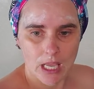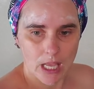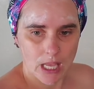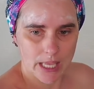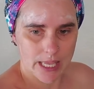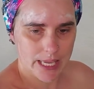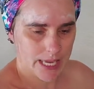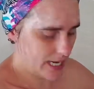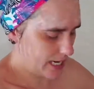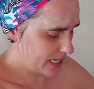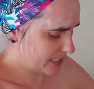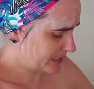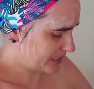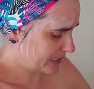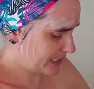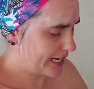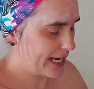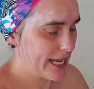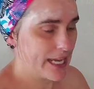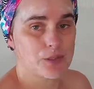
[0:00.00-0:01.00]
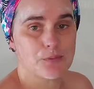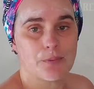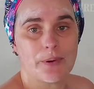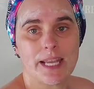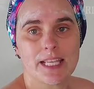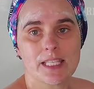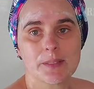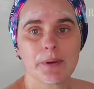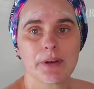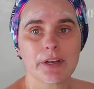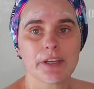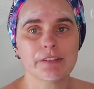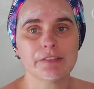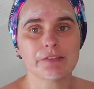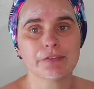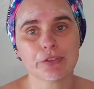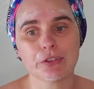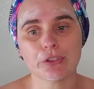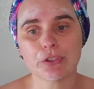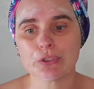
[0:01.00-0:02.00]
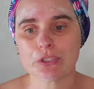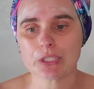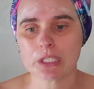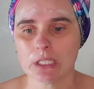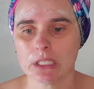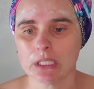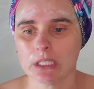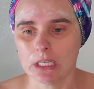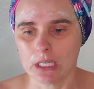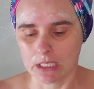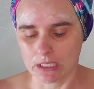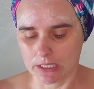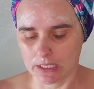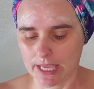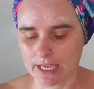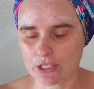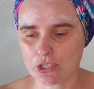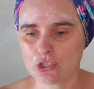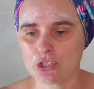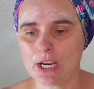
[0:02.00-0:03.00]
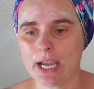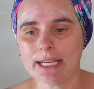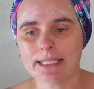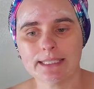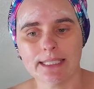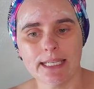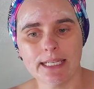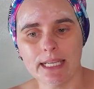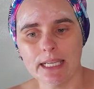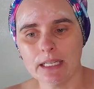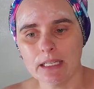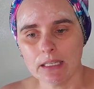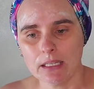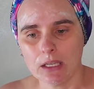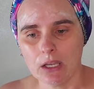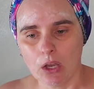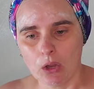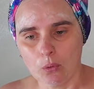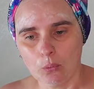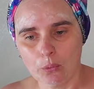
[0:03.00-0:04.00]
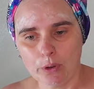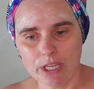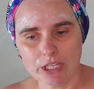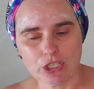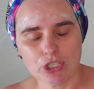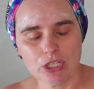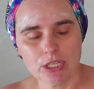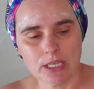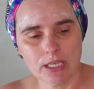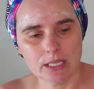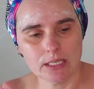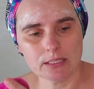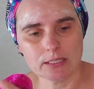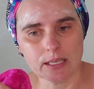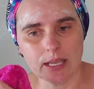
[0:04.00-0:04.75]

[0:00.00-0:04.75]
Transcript: And it has raspberry fruit extract in it, which is